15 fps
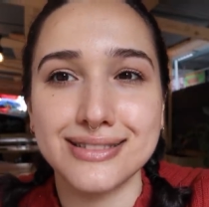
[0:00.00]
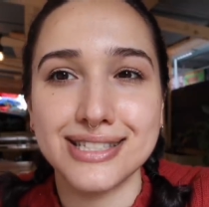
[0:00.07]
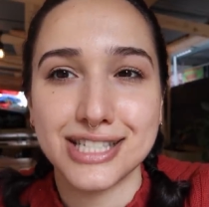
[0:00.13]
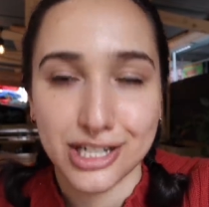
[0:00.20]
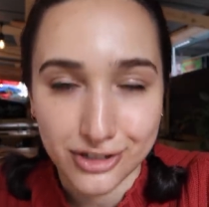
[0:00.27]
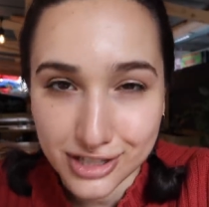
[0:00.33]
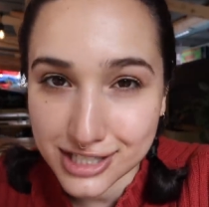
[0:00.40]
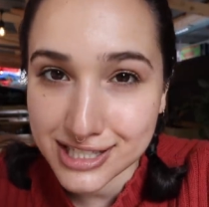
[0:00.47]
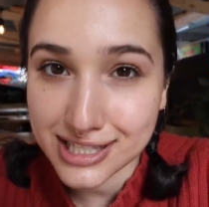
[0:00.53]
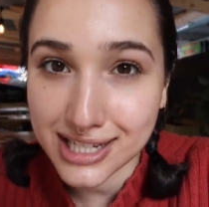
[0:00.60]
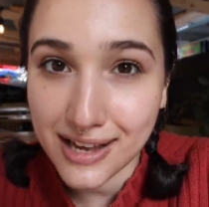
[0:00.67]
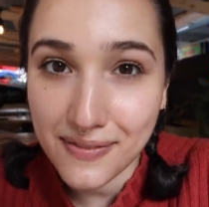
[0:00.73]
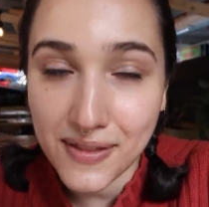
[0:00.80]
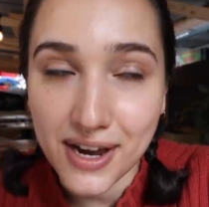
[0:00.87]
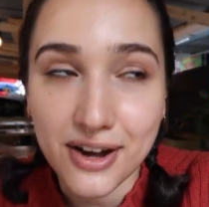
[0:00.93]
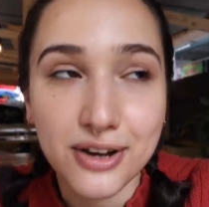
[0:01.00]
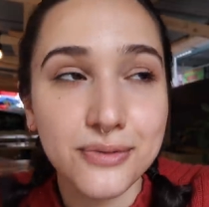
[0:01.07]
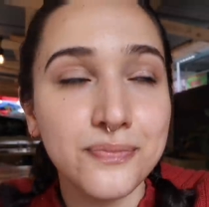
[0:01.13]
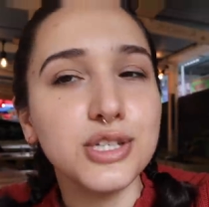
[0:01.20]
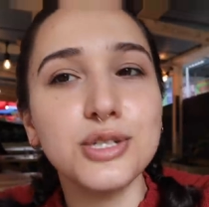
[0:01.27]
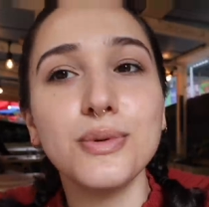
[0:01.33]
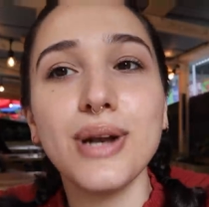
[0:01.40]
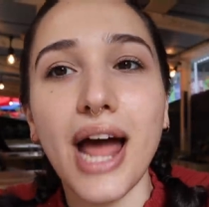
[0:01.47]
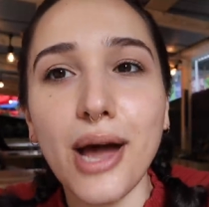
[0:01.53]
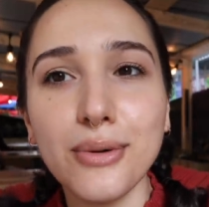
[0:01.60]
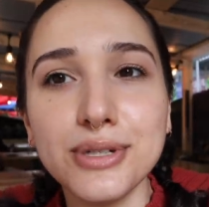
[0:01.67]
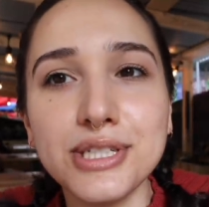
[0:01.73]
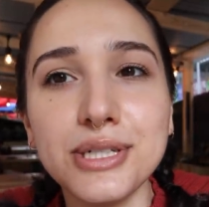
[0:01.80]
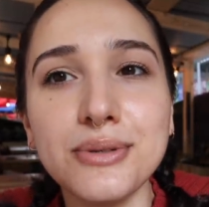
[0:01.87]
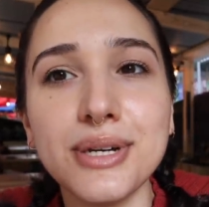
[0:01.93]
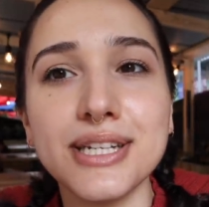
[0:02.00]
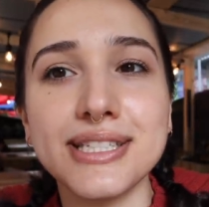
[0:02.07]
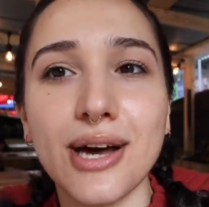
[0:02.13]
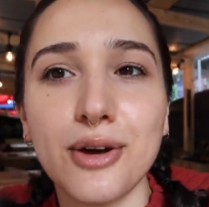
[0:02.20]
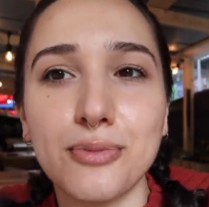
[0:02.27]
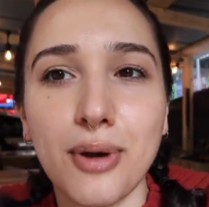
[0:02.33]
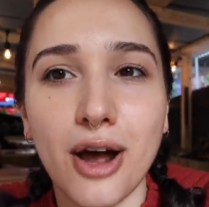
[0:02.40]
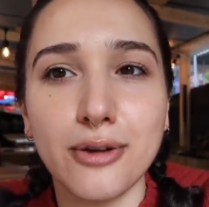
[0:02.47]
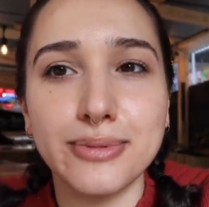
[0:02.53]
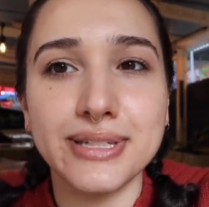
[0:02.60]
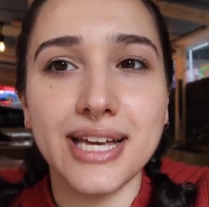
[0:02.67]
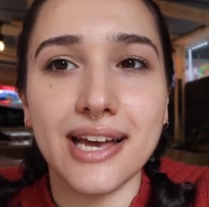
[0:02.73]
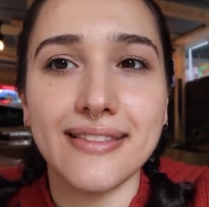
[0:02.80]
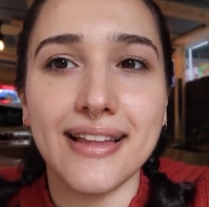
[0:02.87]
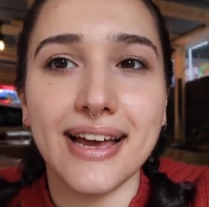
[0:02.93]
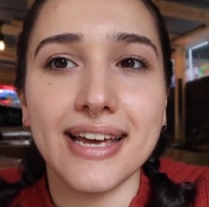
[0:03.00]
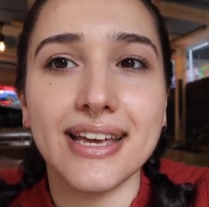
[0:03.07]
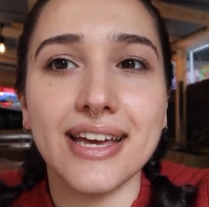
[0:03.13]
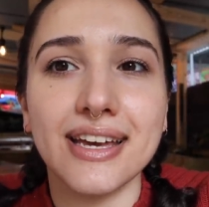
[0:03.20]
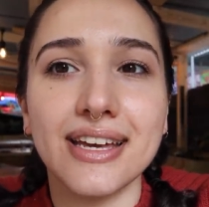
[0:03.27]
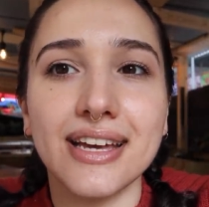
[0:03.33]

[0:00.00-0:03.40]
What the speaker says: seriously in there. So what I would do is I would probably get like